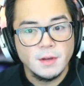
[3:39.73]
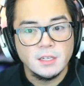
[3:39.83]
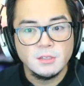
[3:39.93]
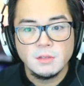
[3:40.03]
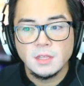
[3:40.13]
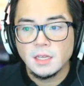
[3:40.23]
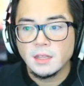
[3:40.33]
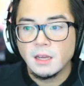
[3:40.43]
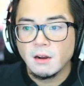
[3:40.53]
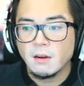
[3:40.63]
I do think
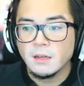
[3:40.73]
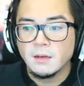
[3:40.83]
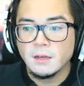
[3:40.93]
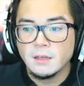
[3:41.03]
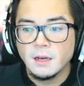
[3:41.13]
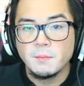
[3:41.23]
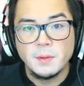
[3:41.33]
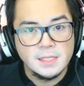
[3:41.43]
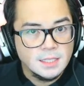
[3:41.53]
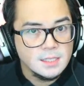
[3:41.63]
they are a
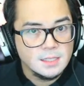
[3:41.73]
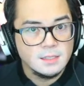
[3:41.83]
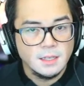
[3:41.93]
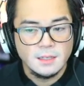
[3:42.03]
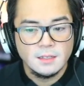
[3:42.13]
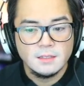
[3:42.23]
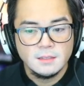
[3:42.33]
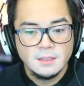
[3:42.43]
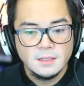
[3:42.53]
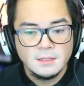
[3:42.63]
business, like
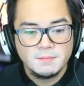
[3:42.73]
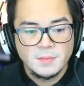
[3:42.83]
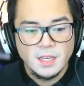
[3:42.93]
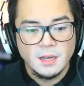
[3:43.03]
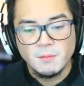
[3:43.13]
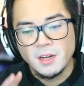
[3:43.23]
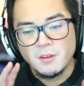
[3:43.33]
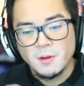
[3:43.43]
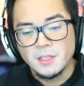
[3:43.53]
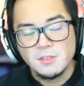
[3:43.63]
I don't
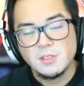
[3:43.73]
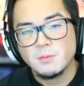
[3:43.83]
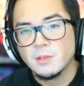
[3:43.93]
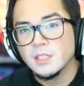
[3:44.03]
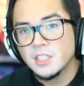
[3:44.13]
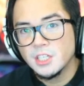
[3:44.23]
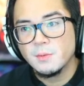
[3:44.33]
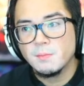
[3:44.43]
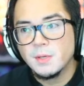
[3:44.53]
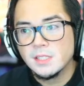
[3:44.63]
want to use the word
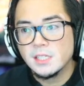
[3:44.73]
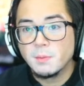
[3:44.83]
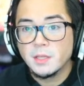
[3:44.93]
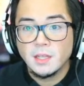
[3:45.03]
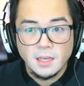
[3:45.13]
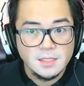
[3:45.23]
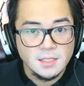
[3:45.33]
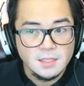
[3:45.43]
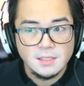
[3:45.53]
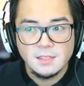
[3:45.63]
legitimate business, but they
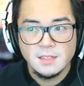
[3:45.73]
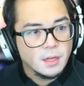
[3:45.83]
exist.